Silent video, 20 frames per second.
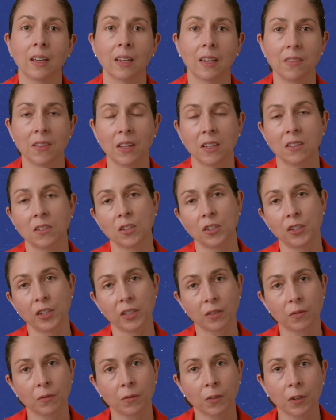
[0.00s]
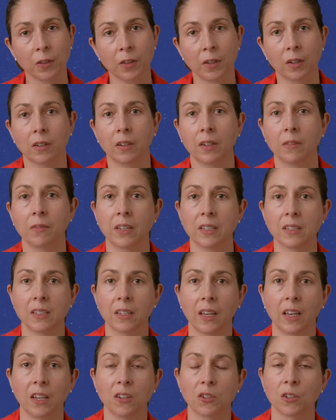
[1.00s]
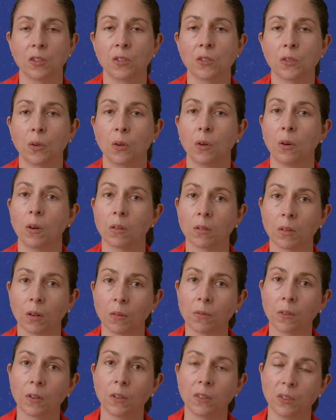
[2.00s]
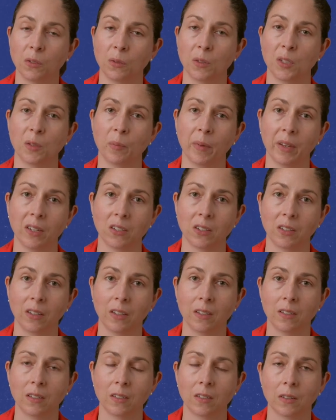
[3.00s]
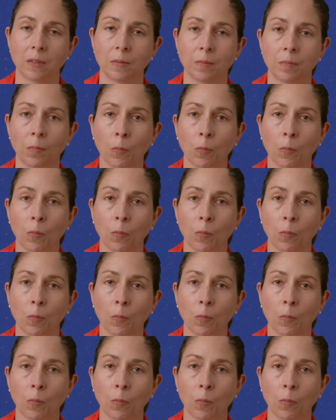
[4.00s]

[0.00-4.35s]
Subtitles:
can then suggest further investigations or referral to a specialist.